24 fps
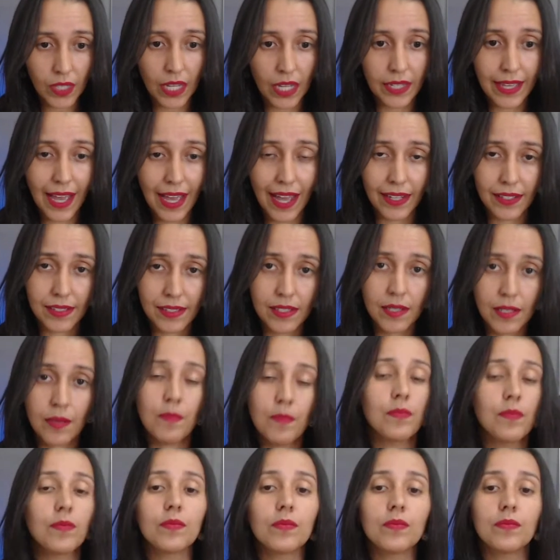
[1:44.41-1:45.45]
Guys,
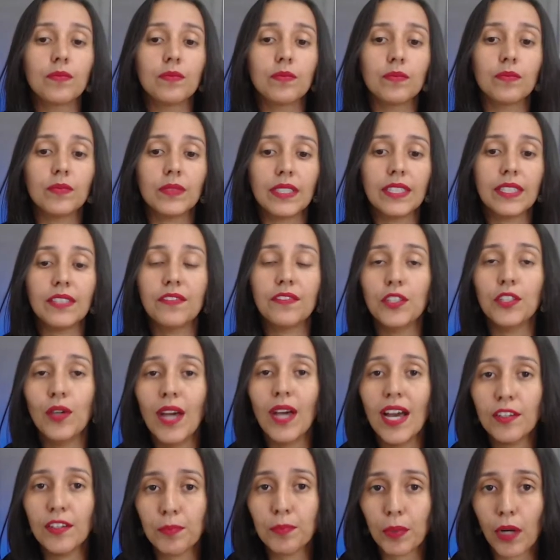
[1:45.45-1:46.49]
if you
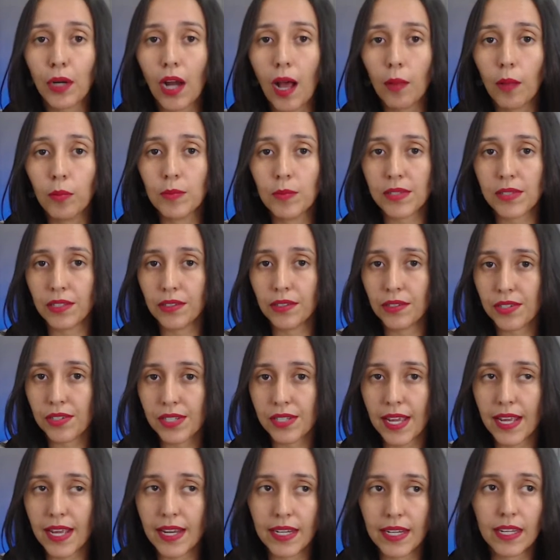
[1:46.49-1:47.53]
have problems
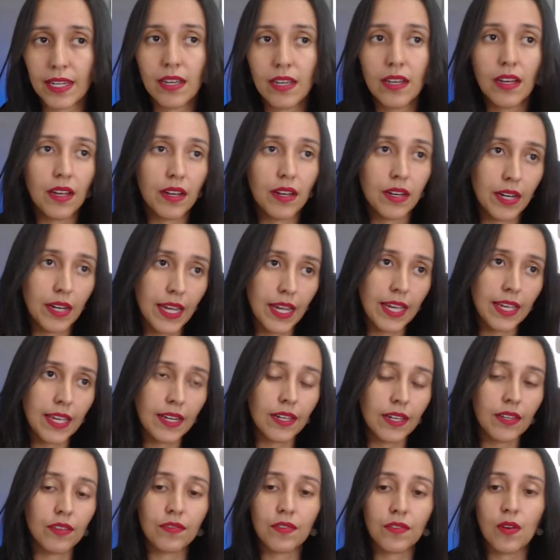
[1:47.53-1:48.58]
understanding
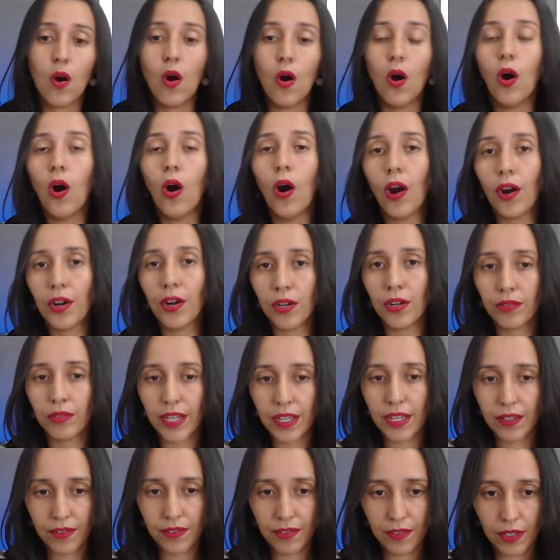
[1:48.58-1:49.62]
native or
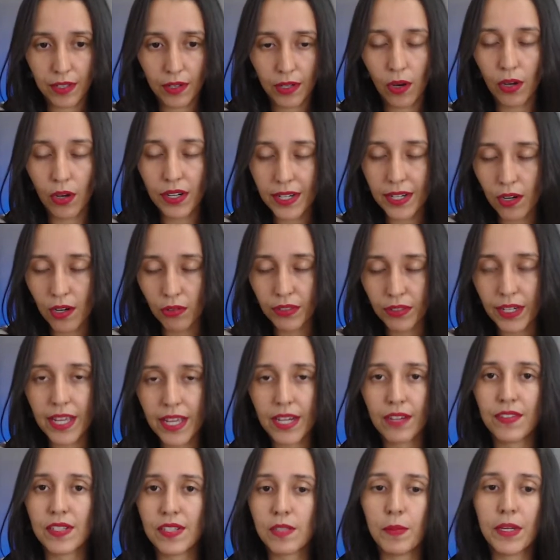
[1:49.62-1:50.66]

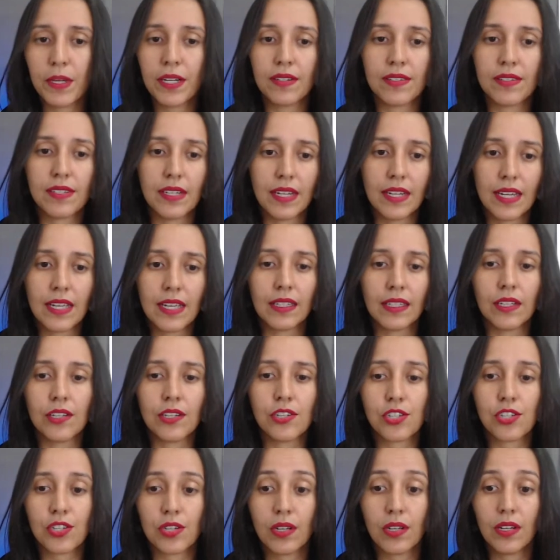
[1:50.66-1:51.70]
no-native speakers in
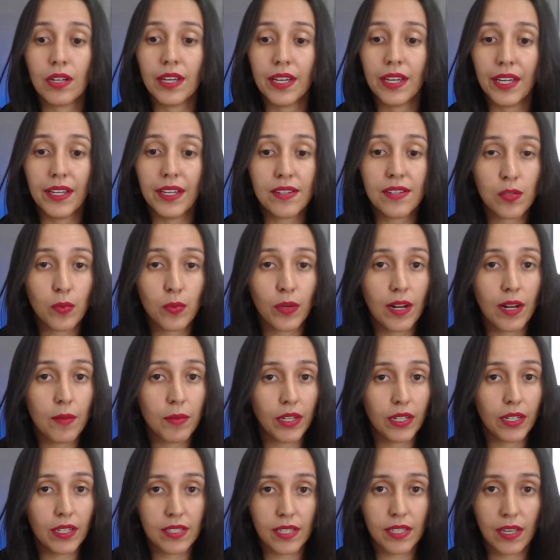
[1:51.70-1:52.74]
English, here's what I'm
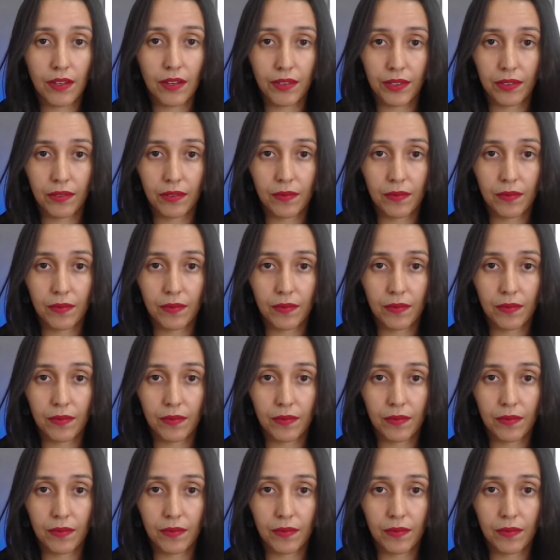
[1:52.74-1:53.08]
going to tell you.